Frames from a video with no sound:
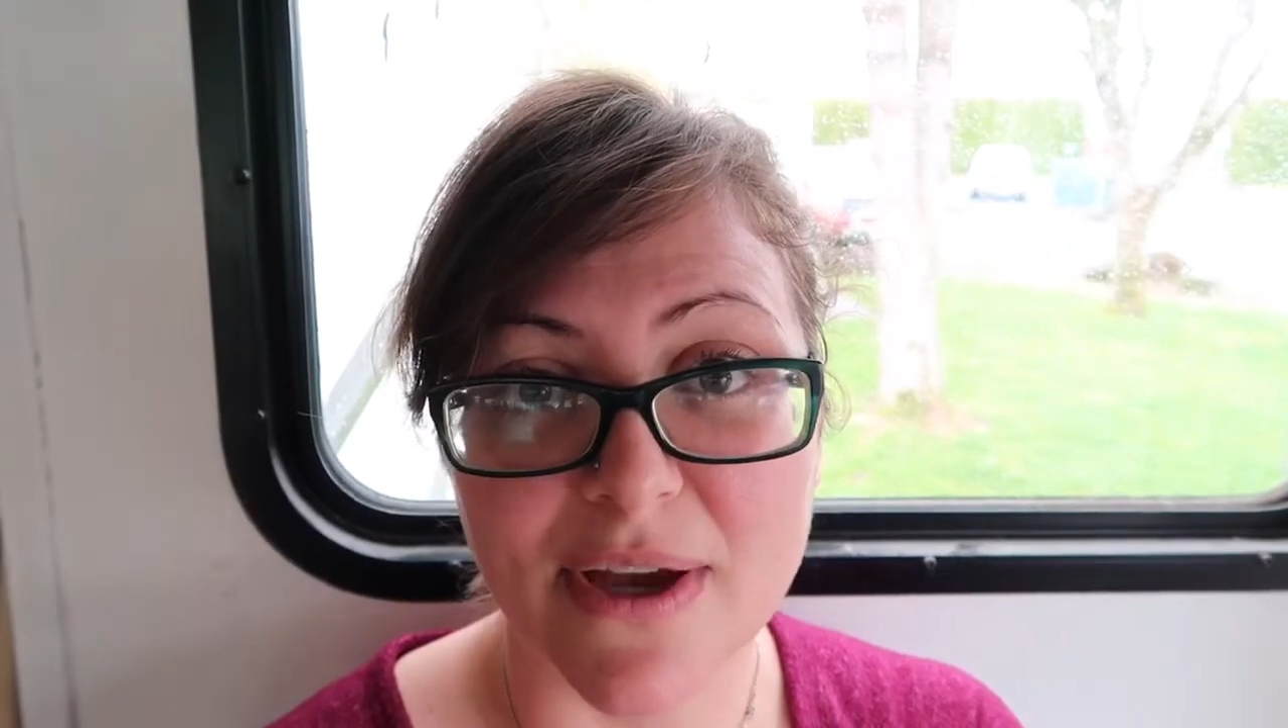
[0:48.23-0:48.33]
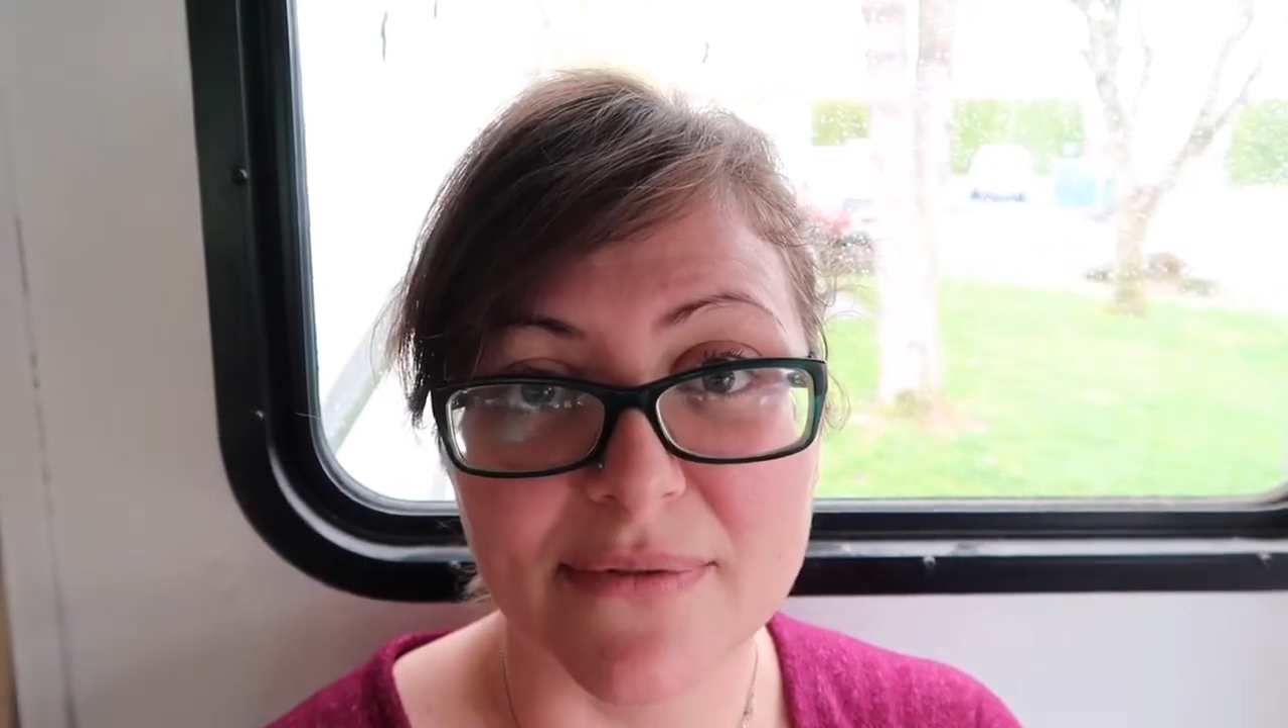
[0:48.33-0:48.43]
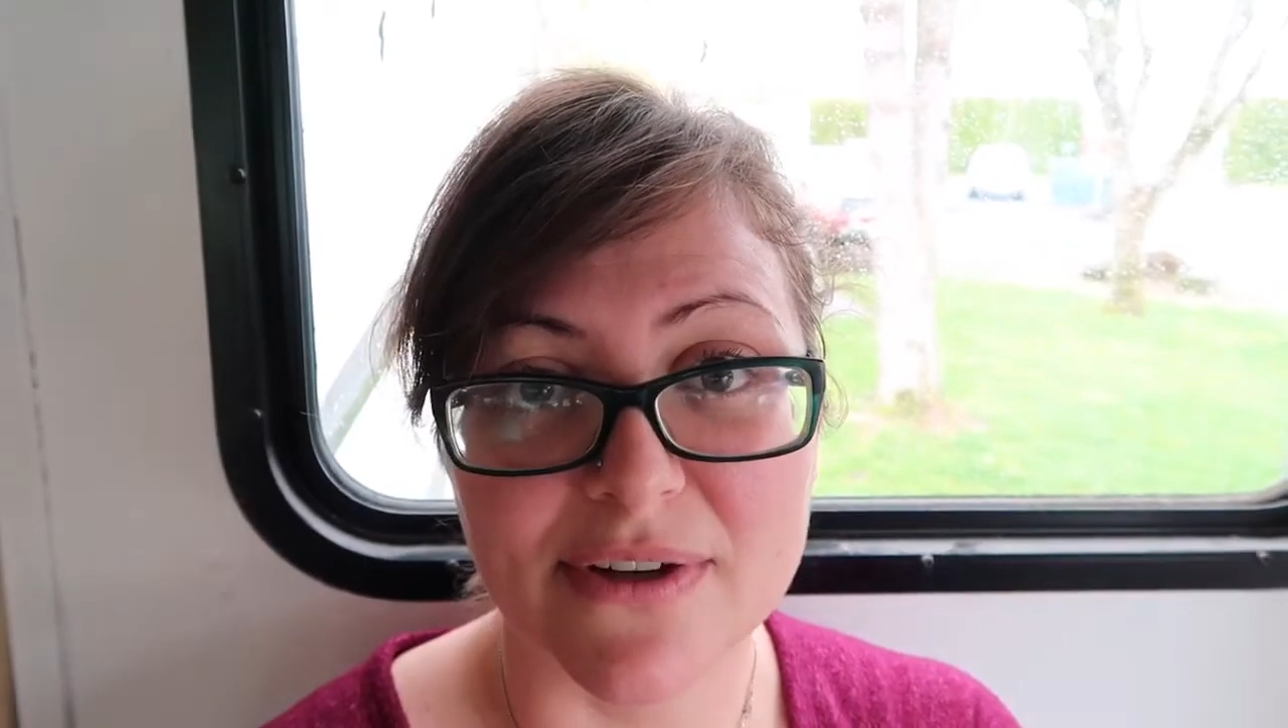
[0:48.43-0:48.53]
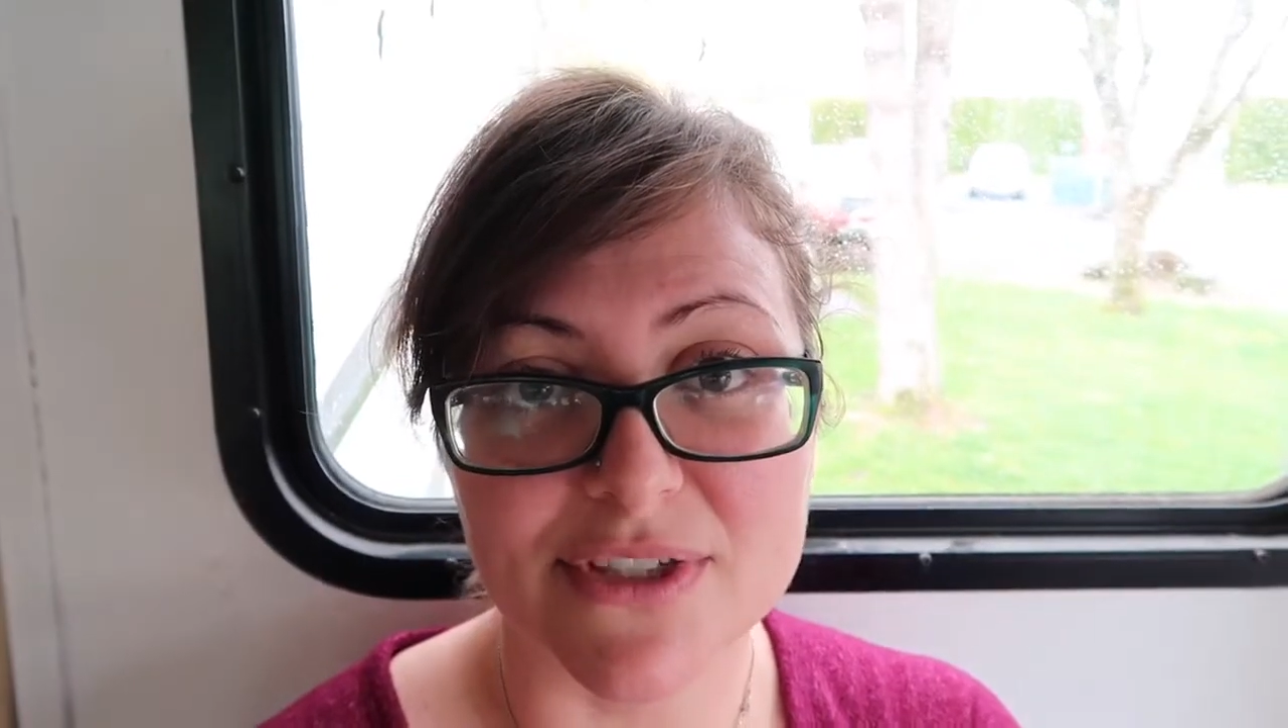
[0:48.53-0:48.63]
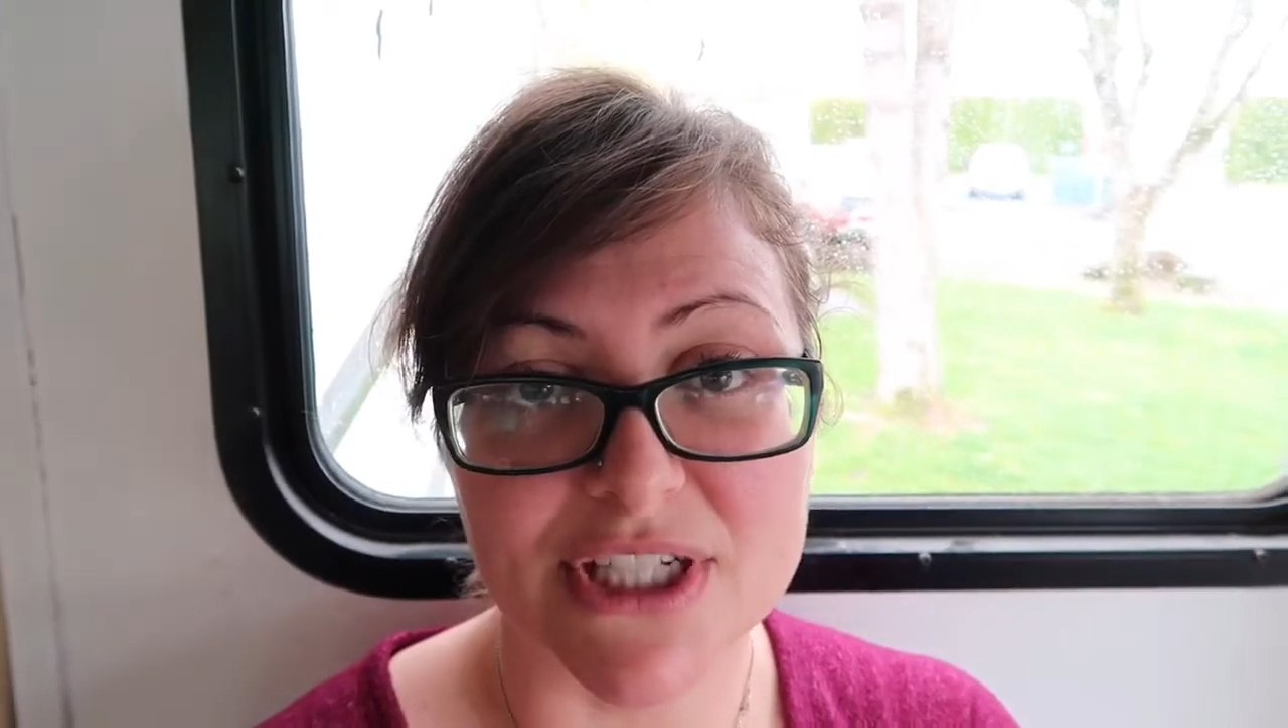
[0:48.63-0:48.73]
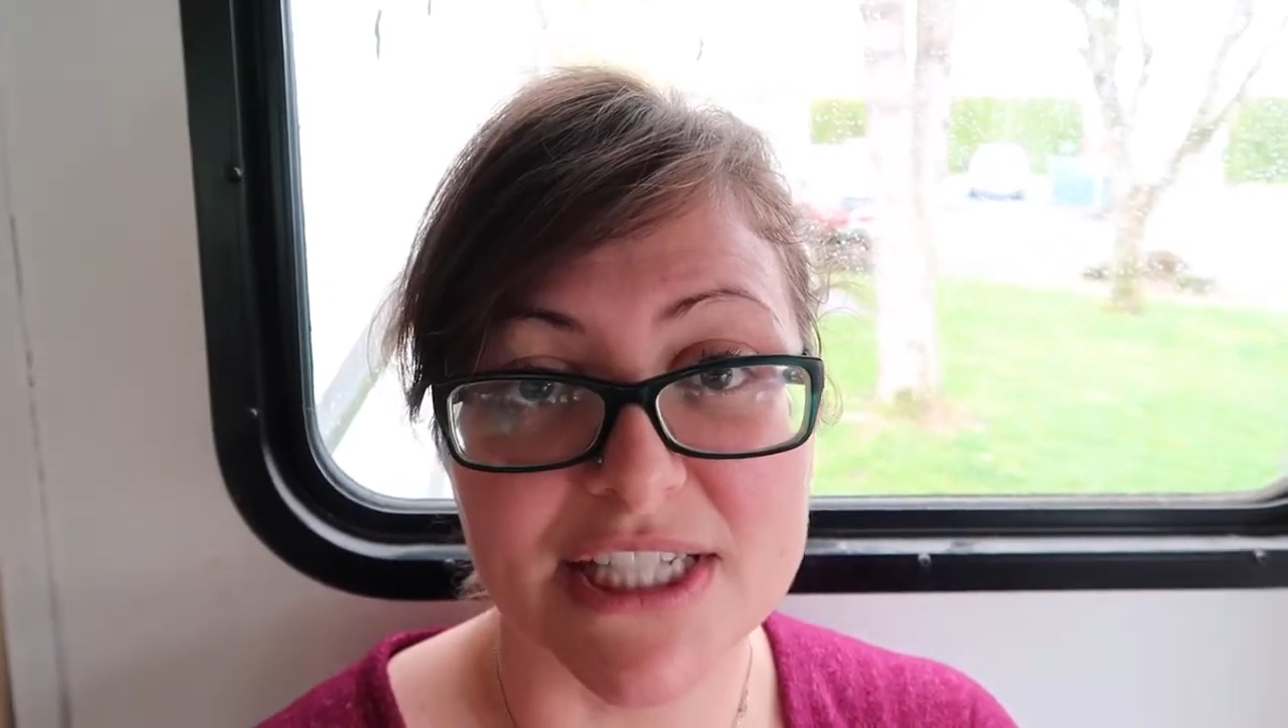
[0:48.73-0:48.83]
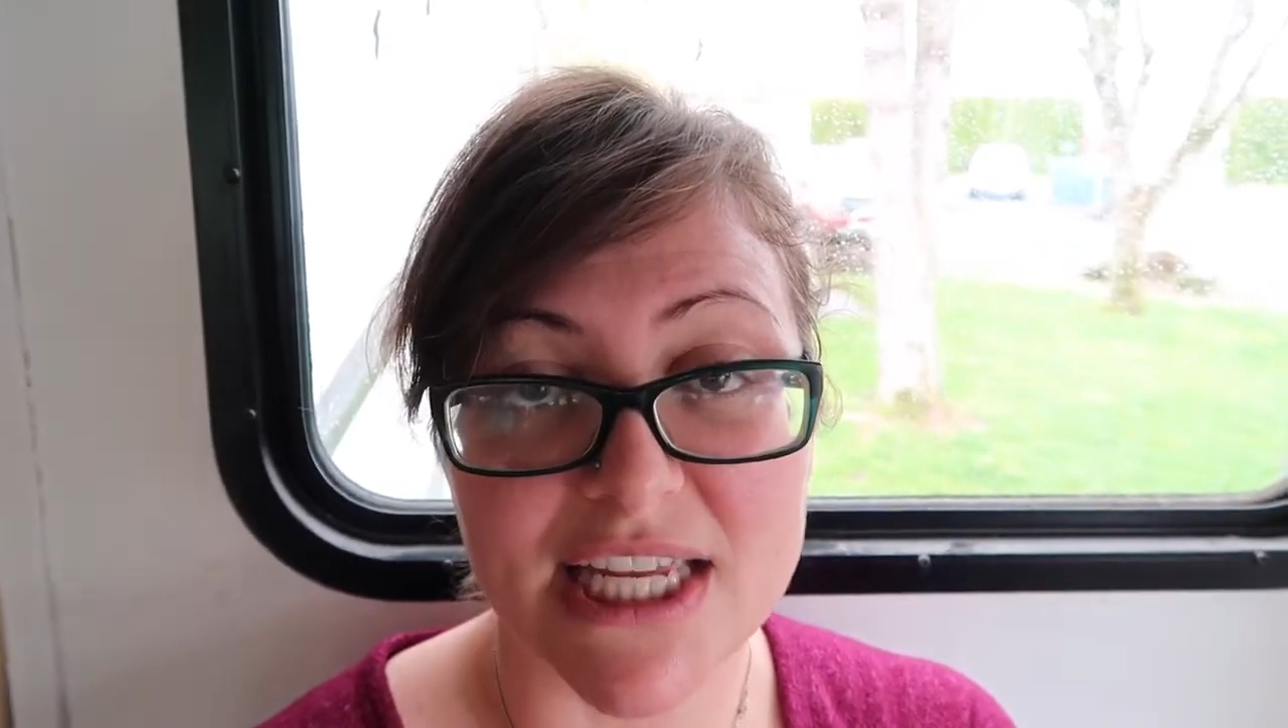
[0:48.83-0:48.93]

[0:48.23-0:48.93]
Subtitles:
I'm not just